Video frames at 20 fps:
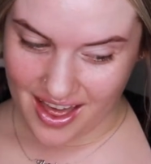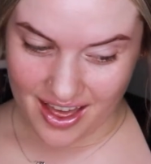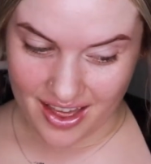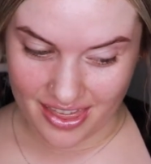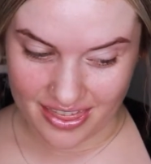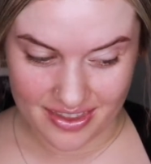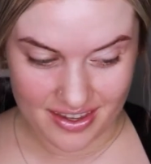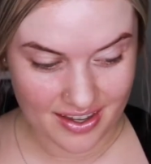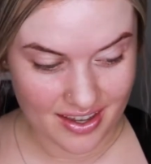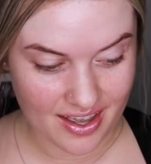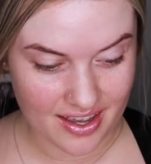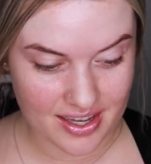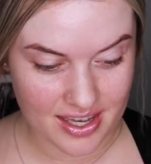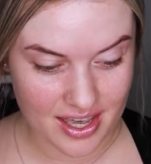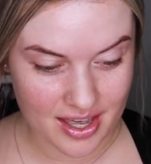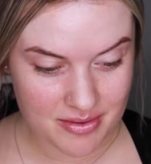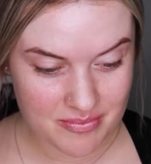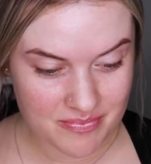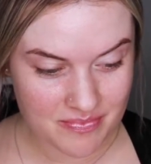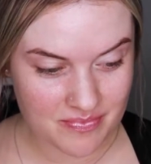I think I
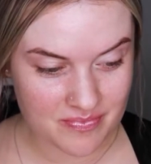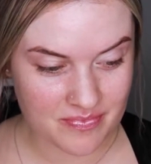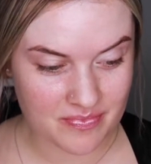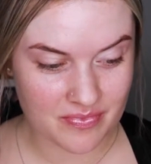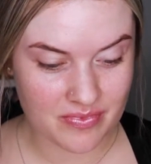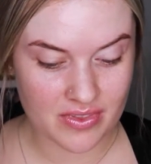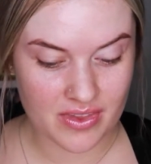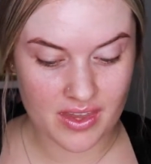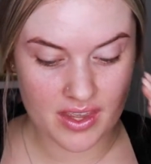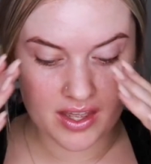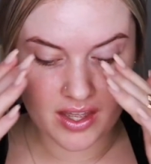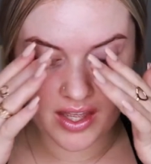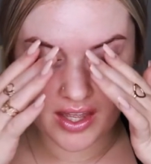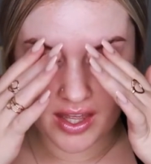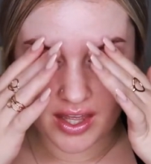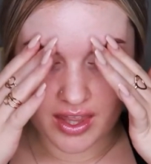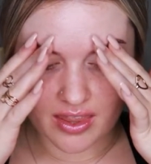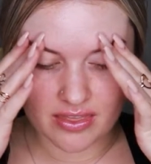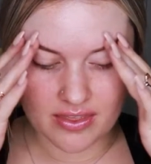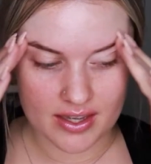am.
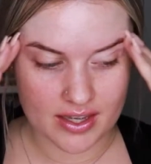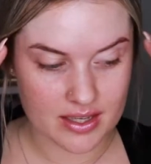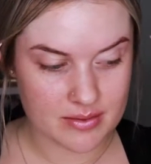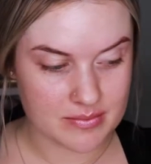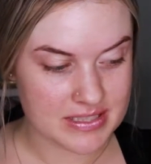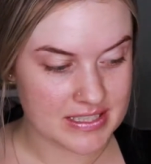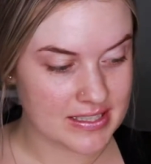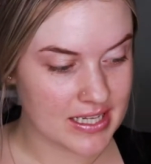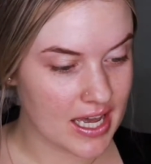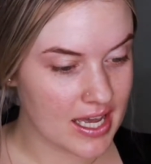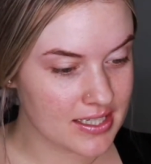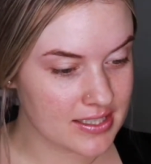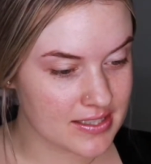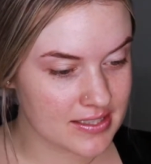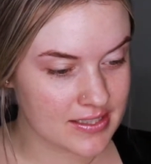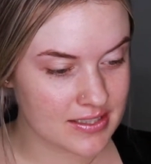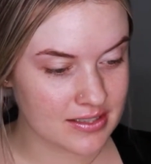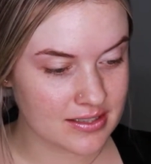I think I'm set.